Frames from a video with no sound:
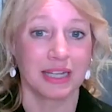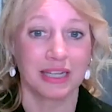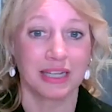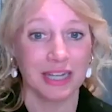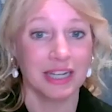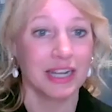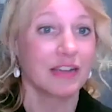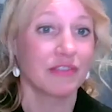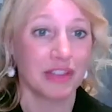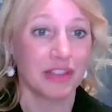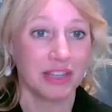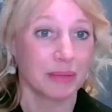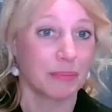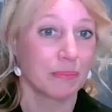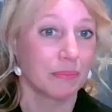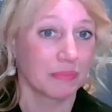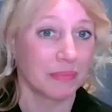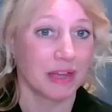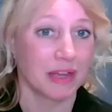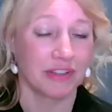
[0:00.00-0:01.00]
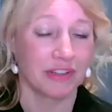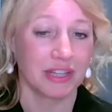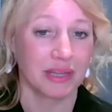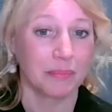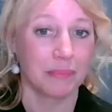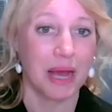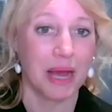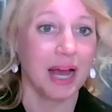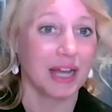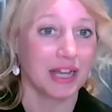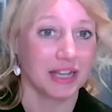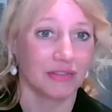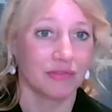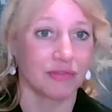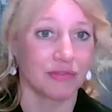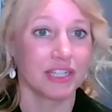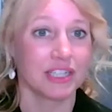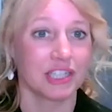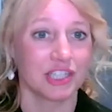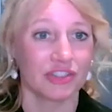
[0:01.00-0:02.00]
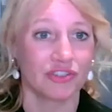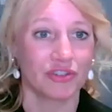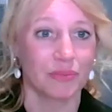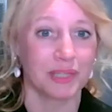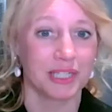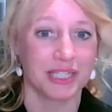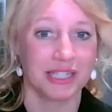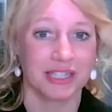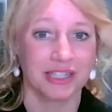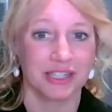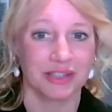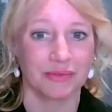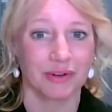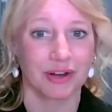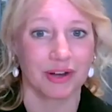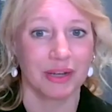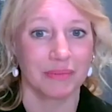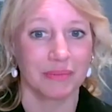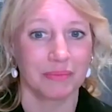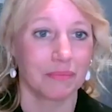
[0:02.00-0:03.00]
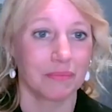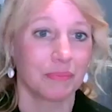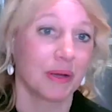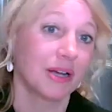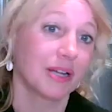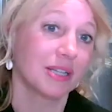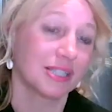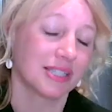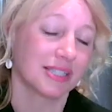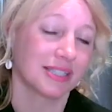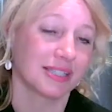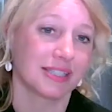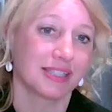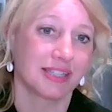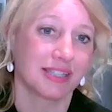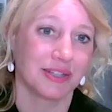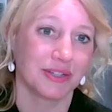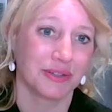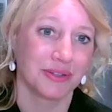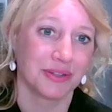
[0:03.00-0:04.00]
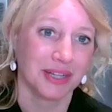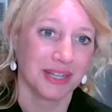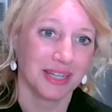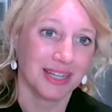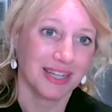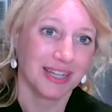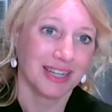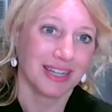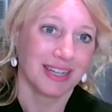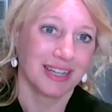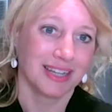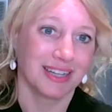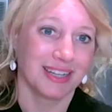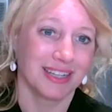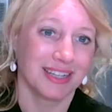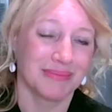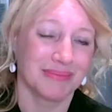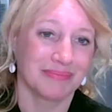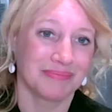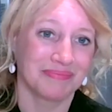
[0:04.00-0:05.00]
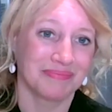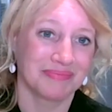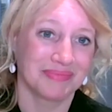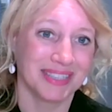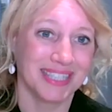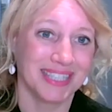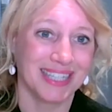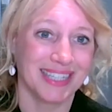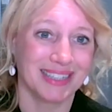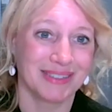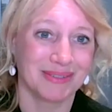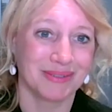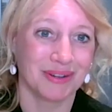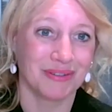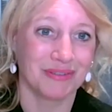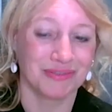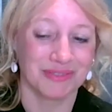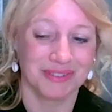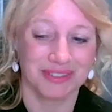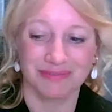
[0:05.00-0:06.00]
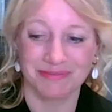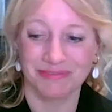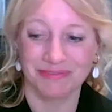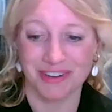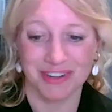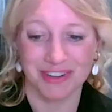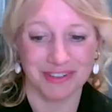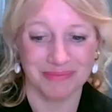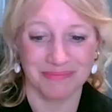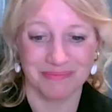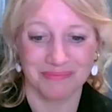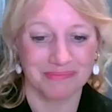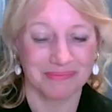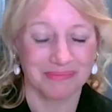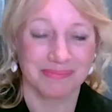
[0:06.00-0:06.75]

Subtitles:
getting everything back and redistributed to the right person. So yeah, very